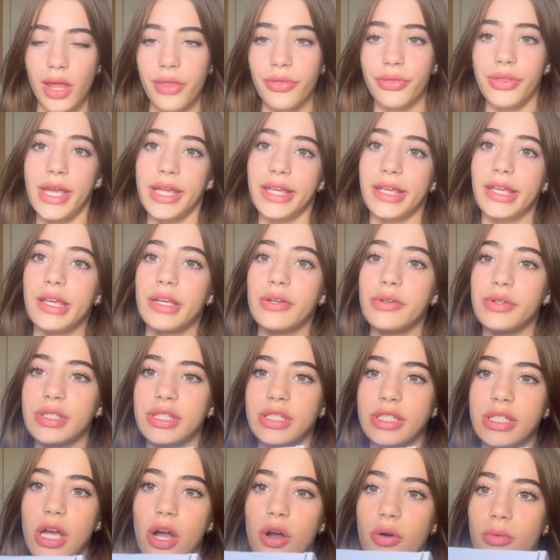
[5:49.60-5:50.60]
Thank you
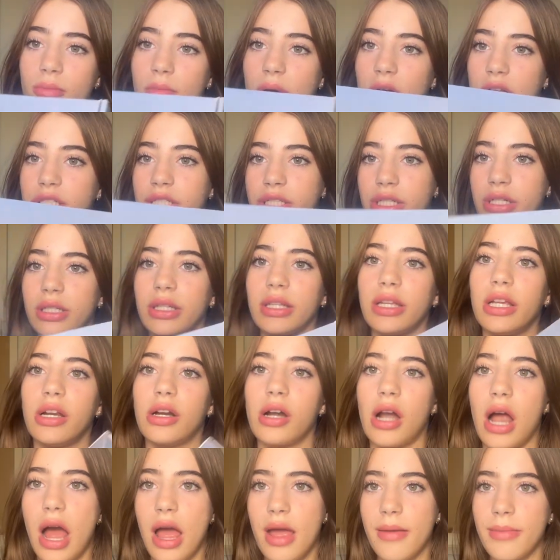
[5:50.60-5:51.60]
so much,
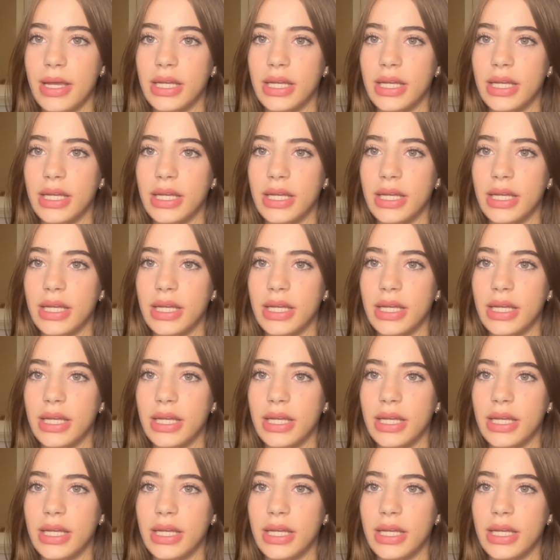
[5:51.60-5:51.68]
Clear. I'm